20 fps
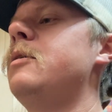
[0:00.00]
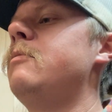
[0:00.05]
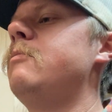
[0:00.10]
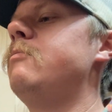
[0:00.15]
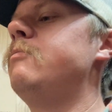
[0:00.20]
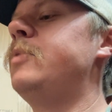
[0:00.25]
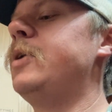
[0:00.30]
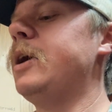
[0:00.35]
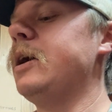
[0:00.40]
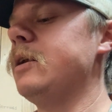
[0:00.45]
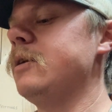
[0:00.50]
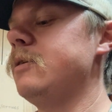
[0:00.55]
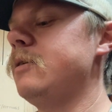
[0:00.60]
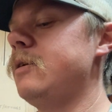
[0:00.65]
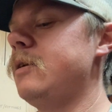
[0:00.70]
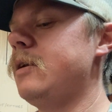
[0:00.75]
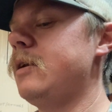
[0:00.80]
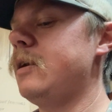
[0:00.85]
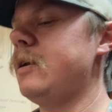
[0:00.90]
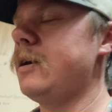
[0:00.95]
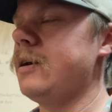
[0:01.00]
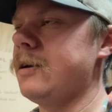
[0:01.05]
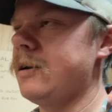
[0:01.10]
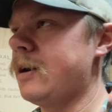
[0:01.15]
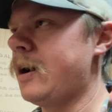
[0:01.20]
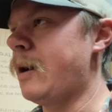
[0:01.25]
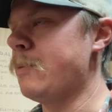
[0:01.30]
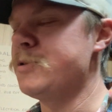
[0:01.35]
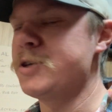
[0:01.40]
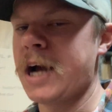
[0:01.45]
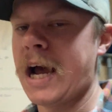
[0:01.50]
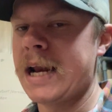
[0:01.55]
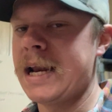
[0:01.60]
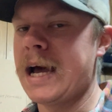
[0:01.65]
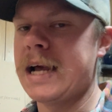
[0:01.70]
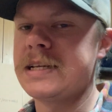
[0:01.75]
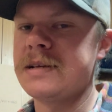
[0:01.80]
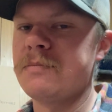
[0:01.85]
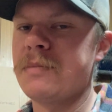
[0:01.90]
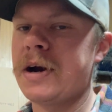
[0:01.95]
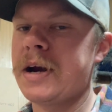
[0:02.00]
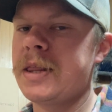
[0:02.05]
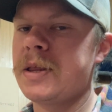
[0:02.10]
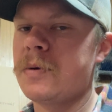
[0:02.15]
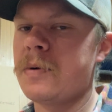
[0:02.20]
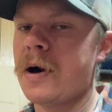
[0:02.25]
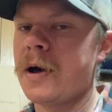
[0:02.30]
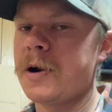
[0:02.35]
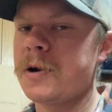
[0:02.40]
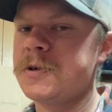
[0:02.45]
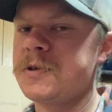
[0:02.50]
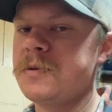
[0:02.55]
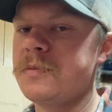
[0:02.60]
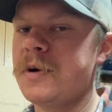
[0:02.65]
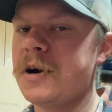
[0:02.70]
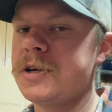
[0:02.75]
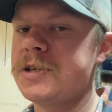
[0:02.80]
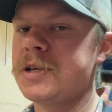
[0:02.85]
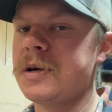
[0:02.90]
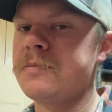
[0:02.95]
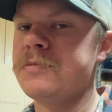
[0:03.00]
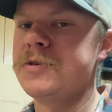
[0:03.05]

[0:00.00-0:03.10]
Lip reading: But I'm trying not to muddy the water too much. I'm